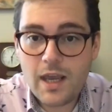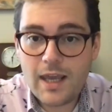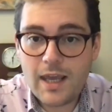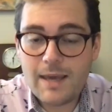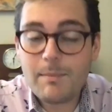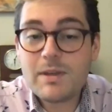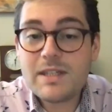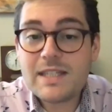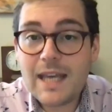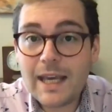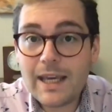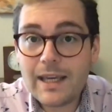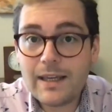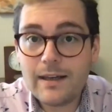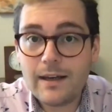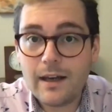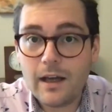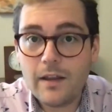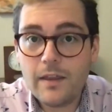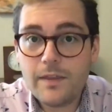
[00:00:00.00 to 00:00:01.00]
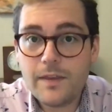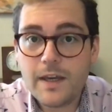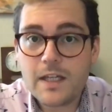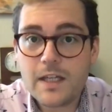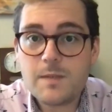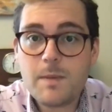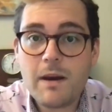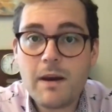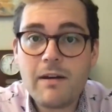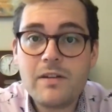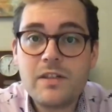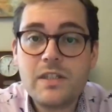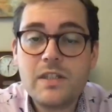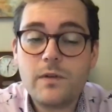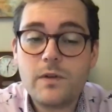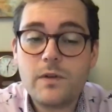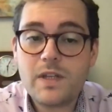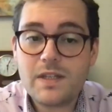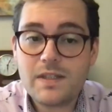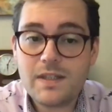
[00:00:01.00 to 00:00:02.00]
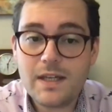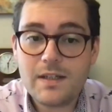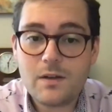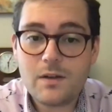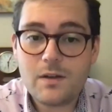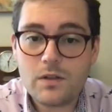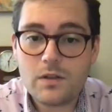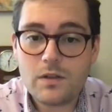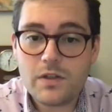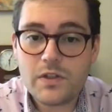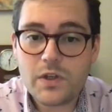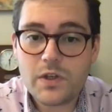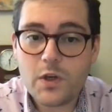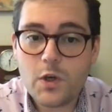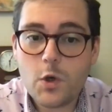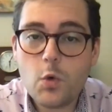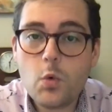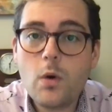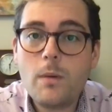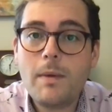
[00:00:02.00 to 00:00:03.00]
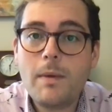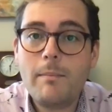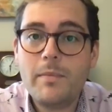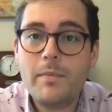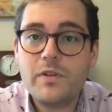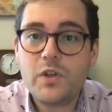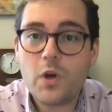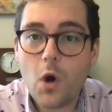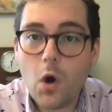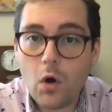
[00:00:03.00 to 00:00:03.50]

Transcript: In particular, the experiences of autistic doctors who were members